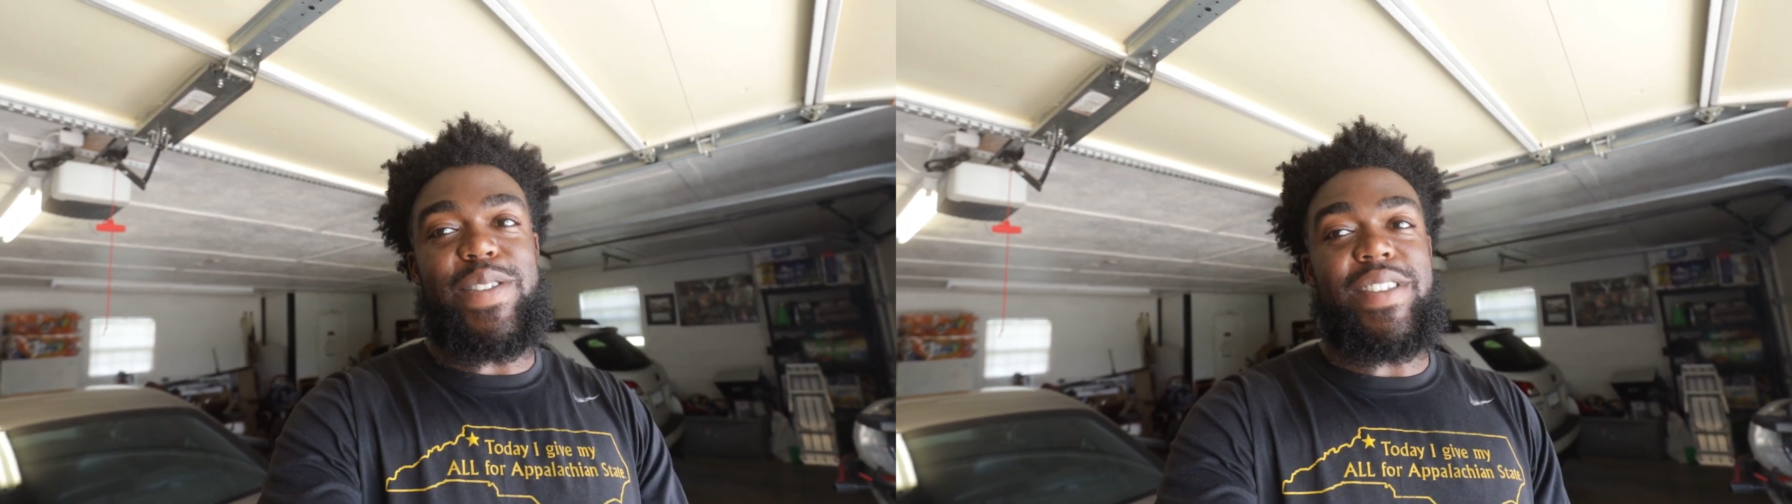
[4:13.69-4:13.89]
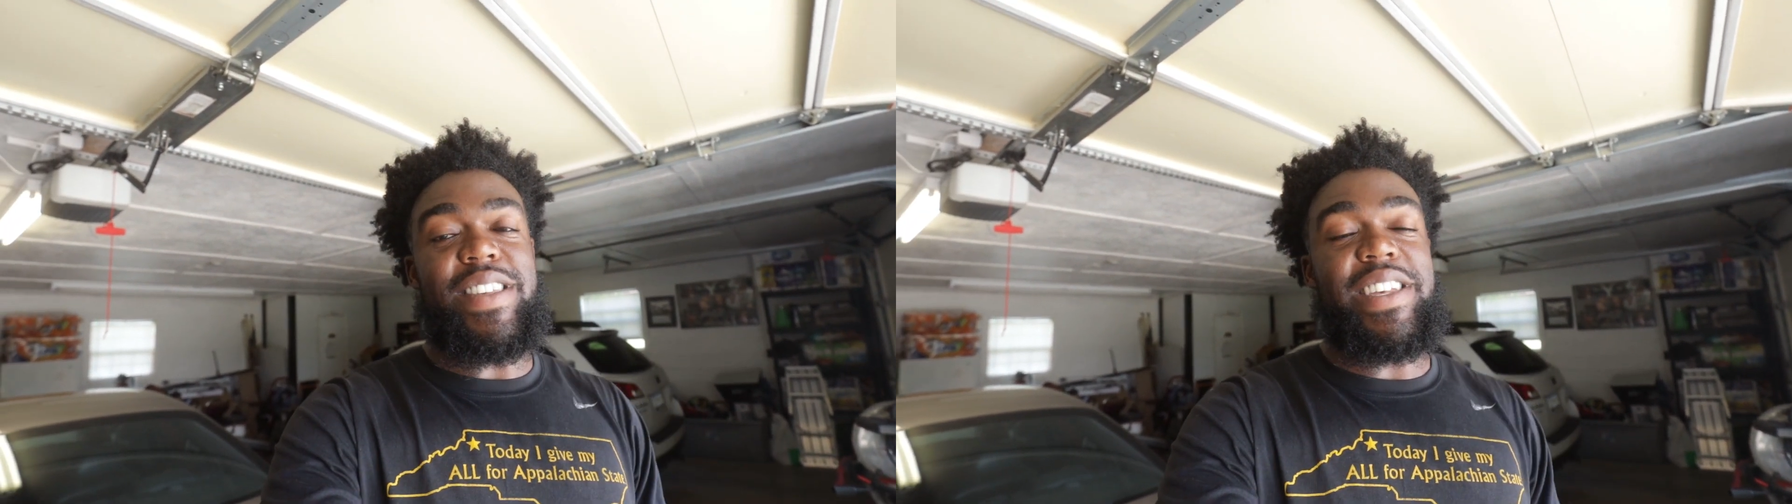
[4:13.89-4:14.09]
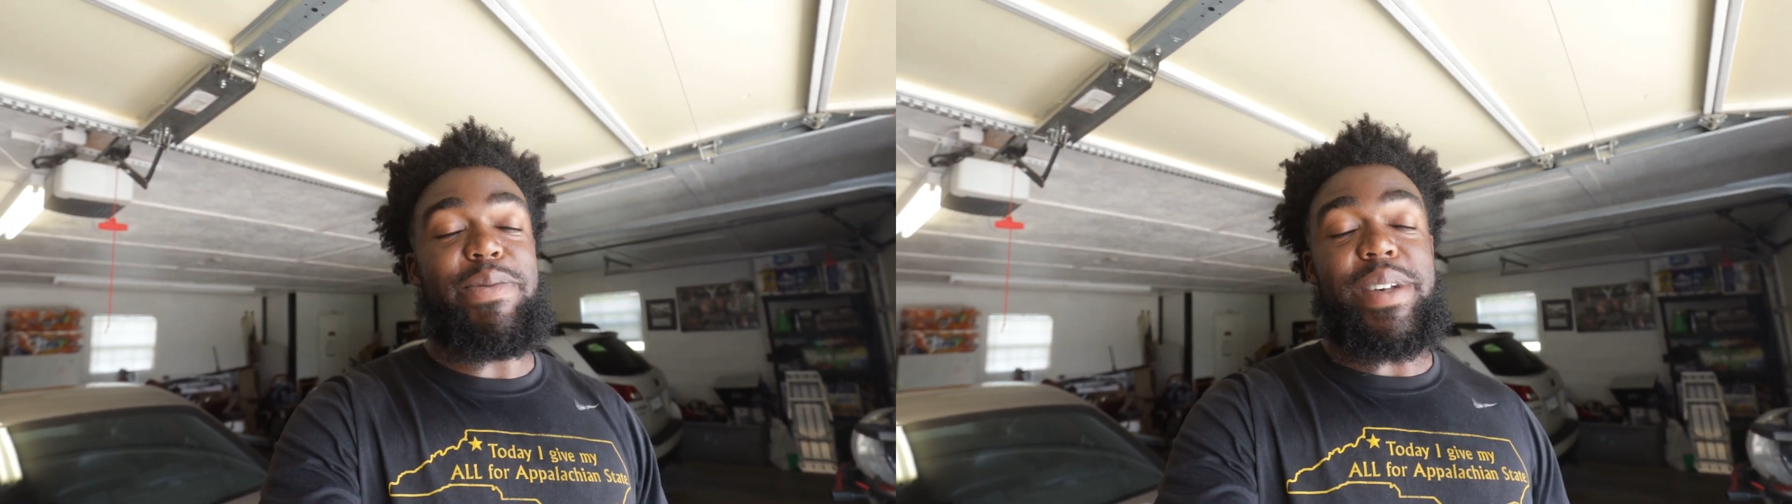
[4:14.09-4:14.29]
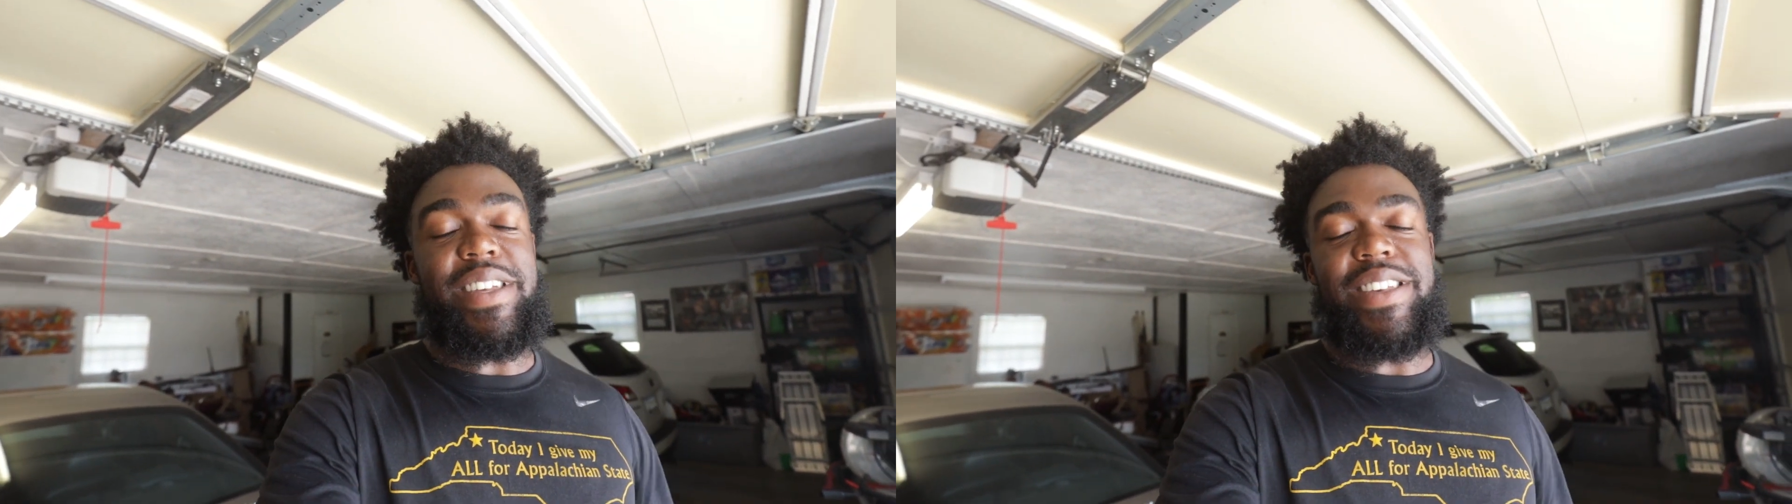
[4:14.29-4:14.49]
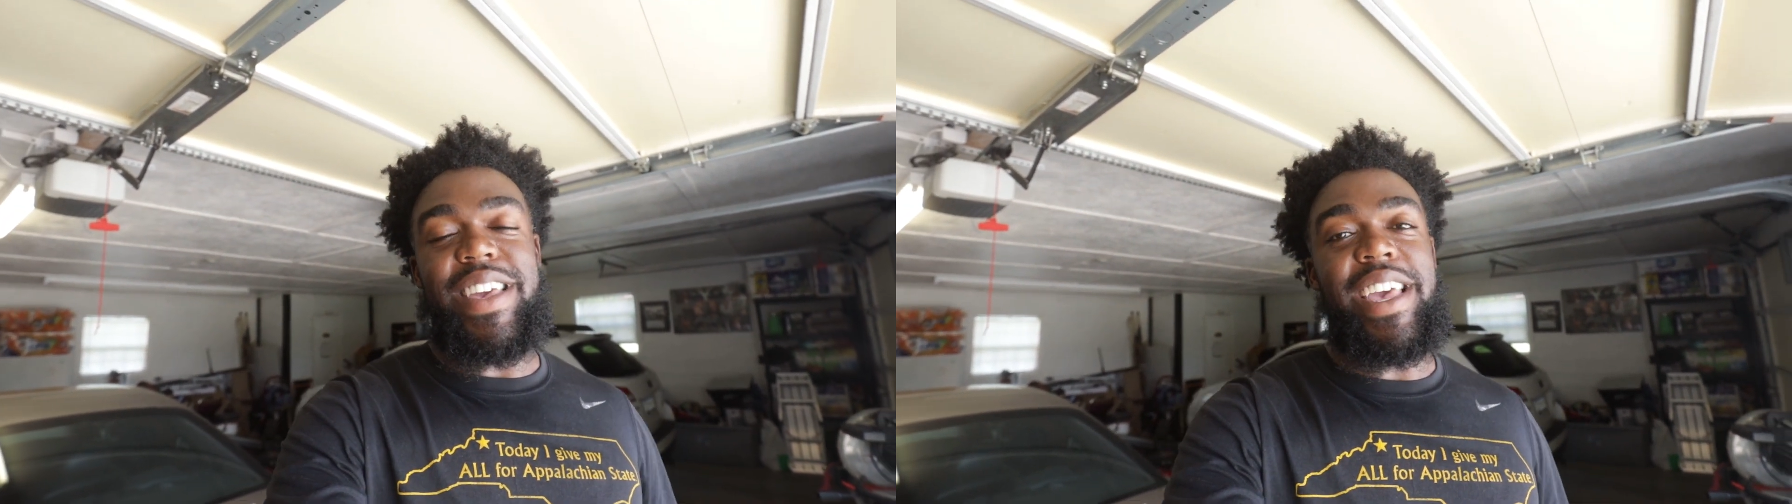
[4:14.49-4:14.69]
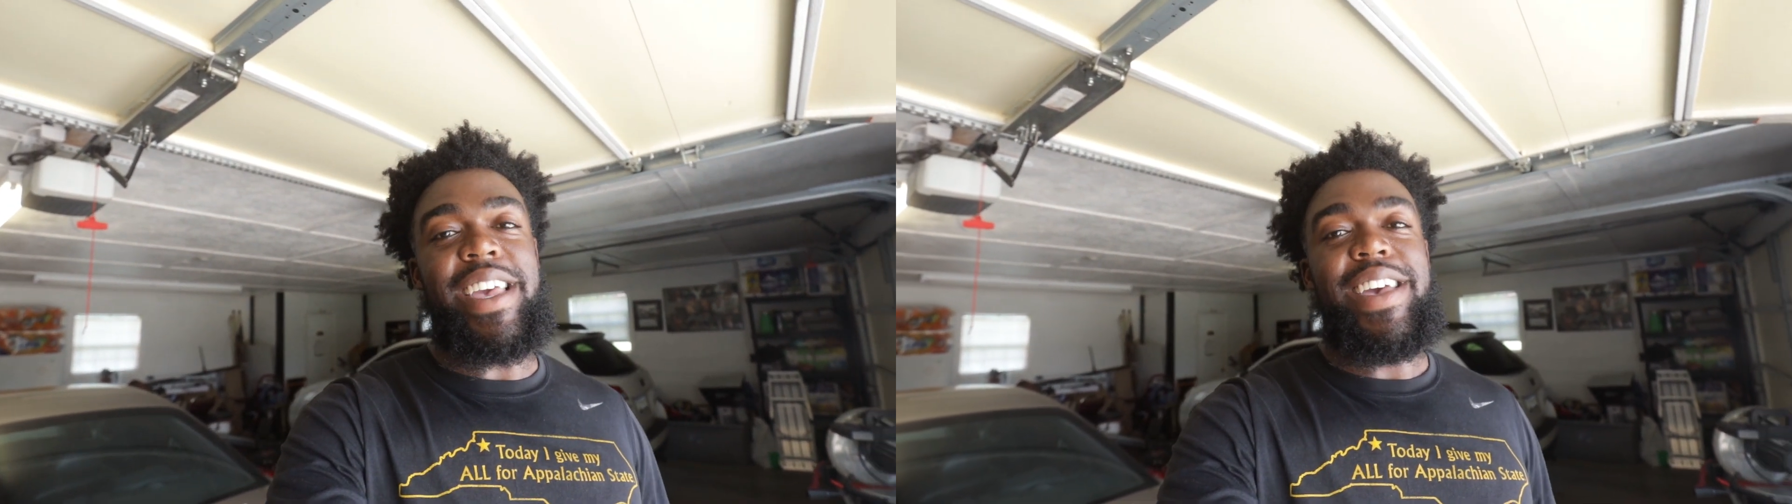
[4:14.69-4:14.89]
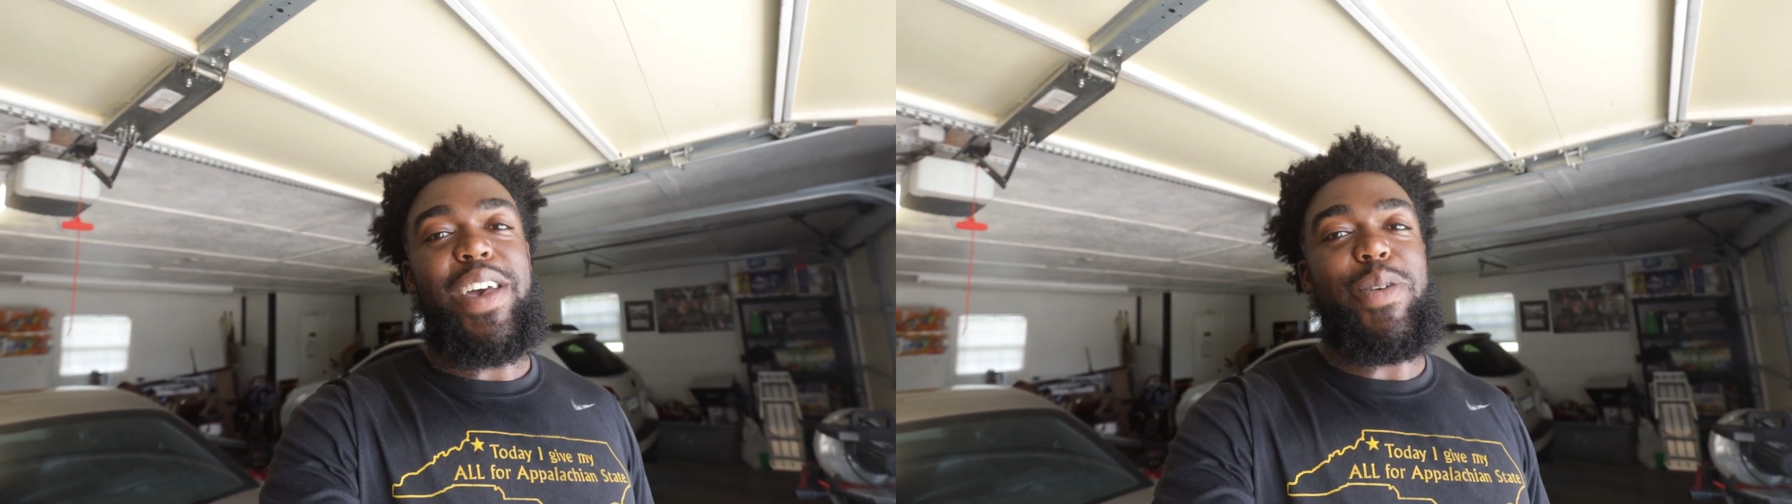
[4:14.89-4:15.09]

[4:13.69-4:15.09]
you can see it, but you can't.